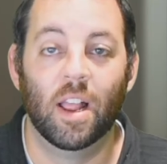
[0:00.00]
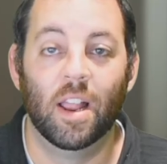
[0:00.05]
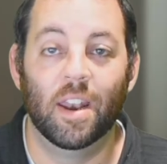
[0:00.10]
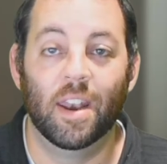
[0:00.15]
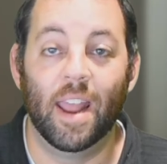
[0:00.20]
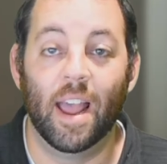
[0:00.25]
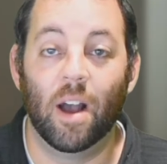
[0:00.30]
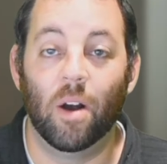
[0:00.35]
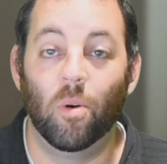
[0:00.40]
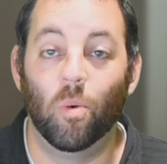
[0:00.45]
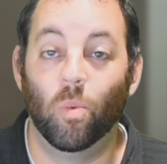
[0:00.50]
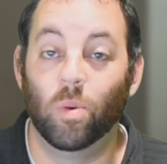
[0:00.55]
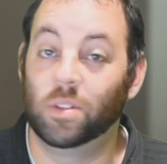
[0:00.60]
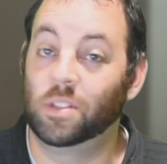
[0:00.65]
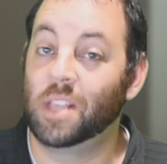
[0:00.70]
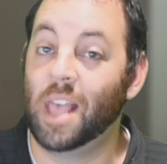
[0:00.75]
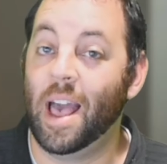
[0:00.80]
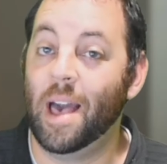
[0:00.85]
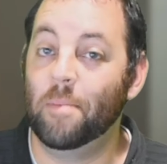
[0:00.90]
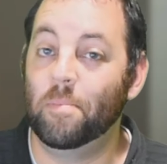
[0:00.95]
Now, what's
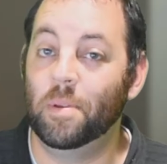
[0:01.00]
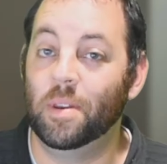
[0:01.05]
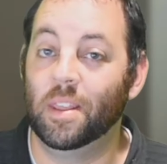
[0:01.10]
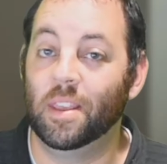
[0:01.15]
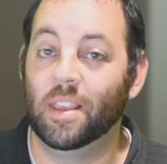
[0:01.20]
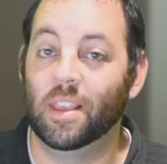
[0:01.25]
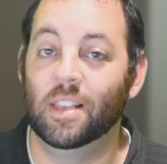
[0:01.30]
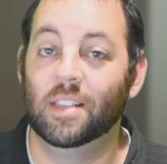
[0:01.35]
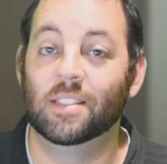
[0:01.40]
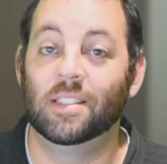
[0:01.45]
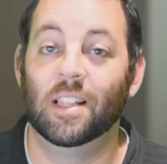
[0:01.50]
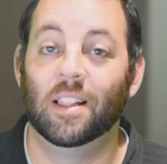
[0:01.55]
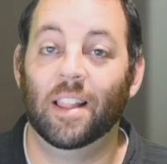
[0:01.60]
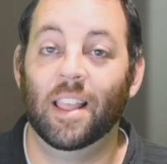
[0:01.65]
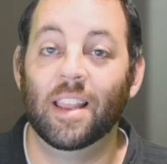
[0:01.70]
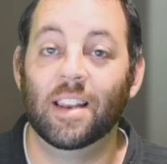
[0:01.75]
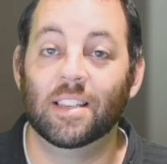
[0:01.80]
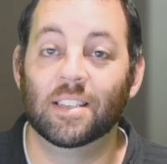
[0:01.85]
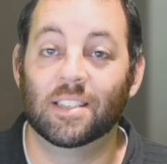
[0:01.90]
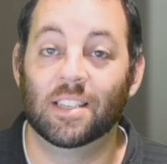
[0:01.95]
happening is the
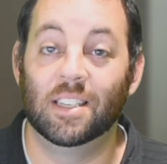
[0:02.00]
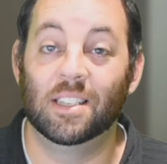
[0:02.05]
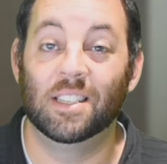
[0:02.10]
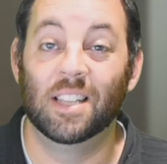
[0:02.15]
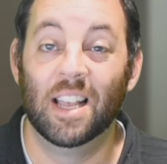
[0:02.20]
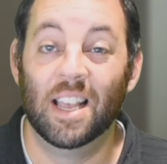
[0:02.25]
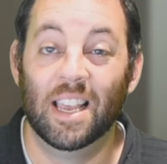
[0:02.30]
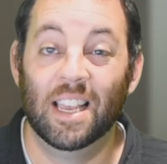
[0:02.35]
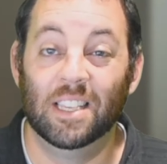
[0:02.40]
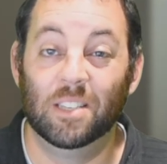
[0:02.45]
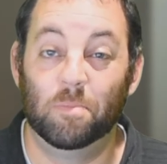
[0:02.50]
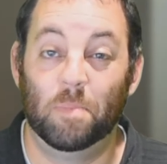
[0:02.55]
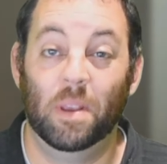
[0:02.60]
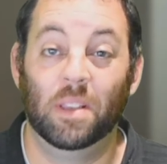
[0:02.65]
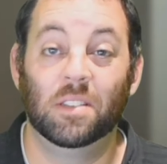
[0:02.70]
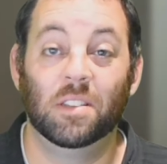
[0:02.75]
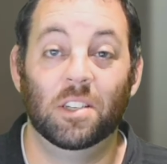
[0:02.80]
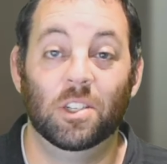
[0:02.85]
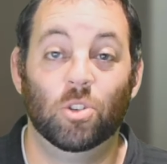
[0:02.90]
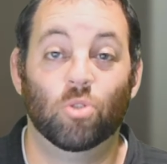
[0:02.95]
lane assist is
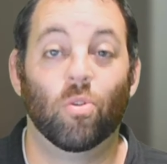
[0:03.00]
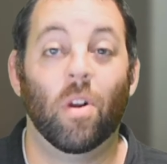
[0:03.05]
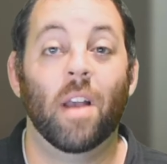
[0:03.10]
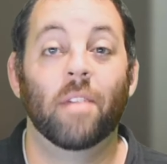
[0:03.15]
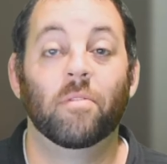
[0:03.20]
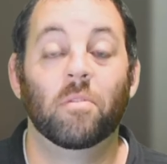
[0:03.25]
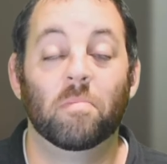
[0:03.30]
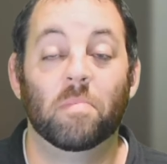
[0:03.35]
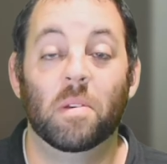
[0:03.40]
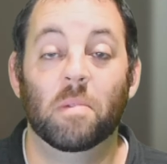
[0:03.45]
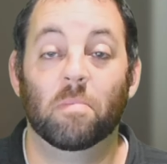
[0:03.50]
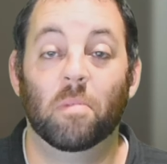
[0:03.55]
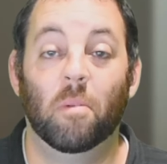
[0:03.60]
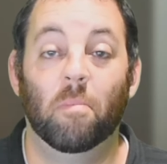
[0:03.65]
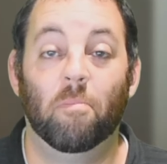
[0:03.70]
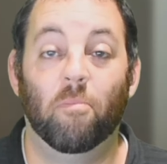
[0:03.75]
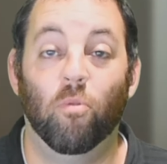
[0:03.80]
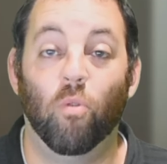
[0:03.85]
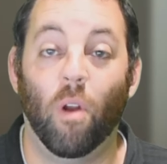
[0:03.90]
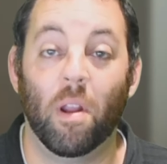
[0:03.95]
basically driving
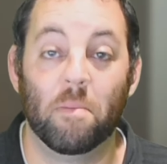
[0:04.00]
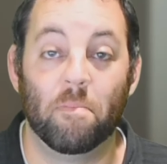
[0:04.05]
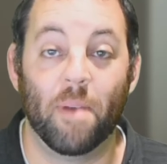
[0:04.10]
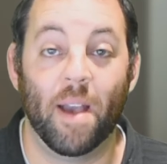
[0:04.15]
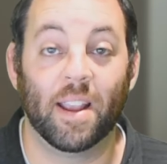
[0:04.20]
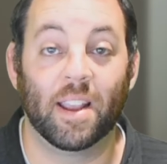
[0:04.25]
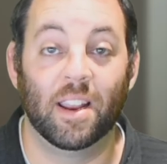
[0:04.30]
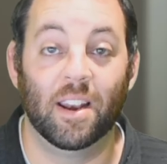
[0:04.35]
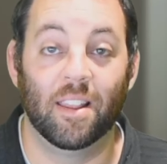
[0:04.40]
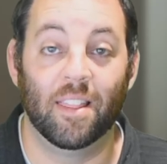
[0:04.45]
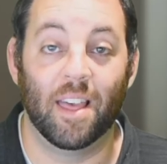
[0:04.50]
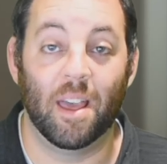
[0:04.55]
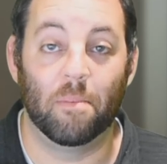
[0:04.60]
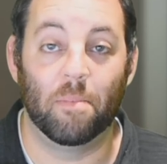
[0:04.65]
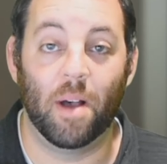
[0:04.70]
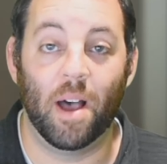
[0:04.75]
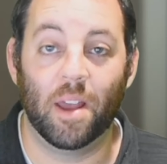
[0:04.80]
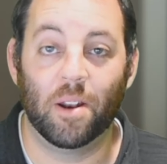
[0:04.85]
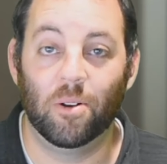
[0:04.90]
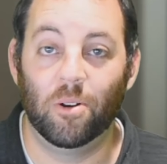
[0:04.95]
people right back into that
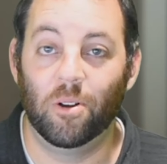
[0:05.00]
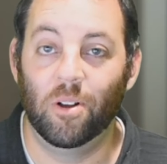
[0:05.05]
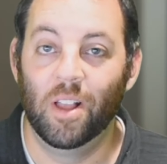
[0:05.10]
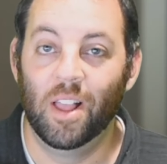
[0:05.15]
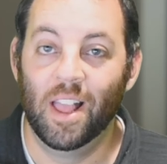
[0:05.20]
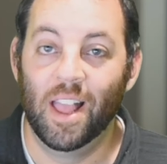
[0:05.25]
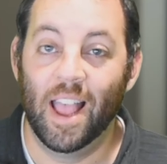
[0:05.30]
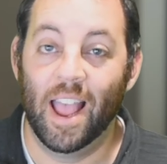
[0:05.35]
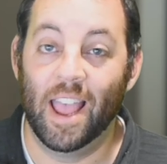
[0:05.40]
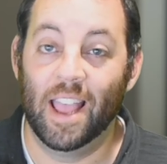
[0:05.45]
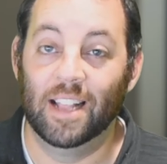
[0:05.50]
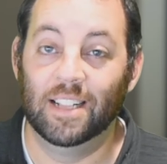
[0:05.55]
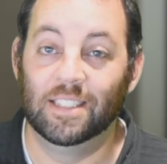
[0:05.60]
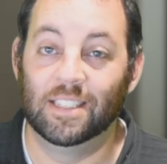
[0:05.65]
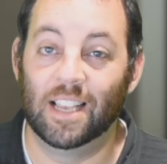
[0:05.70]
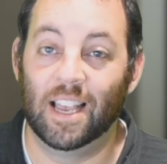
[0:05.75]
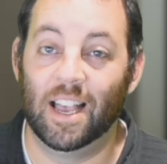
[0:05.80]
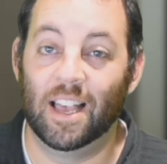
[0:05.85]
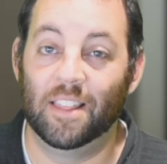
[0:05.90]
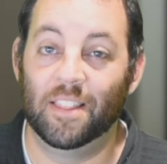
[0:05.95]
pothole. And
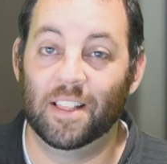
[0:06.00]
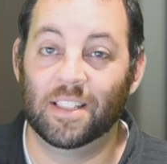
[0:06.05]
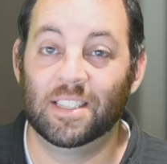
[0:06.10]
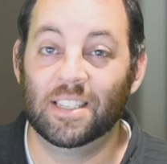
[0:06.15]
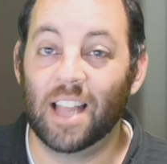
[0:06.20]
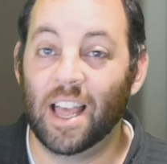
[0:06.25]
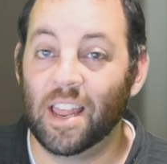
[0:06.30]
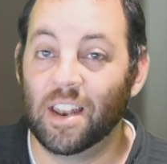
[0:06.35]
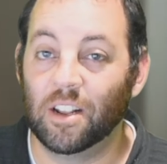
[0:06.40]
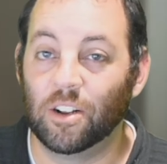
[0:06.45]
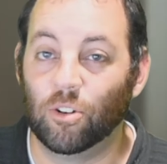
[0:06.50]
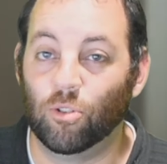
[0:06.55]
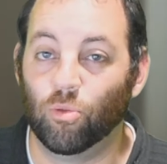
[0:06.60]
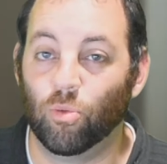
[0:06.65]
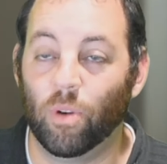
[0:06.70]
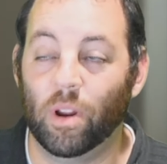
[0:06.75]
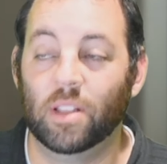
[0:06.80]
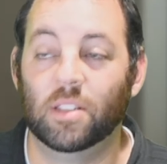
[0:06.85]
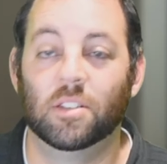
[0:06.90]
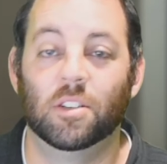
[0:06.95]
that's not a
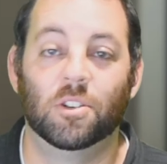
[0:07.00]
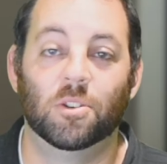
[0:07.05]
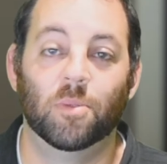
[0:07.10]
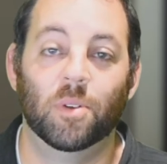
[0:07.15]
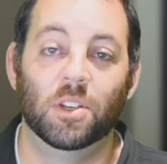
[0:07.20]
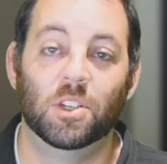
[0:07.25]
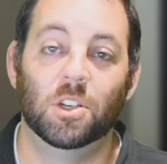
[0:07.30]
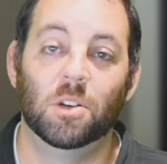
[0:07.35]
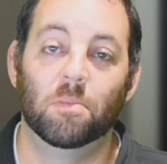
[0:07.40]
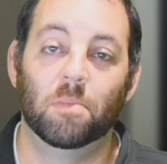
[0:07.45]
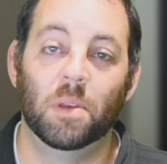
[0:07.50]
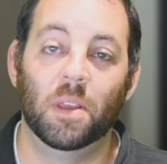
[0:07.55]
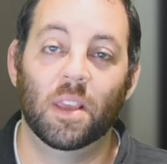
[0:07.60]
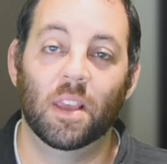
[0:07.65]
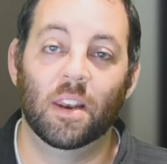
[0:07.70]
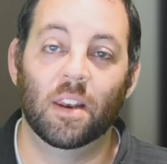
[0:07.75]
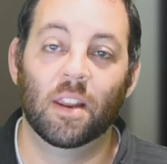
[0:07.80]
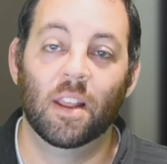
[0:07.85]
great situation to be in.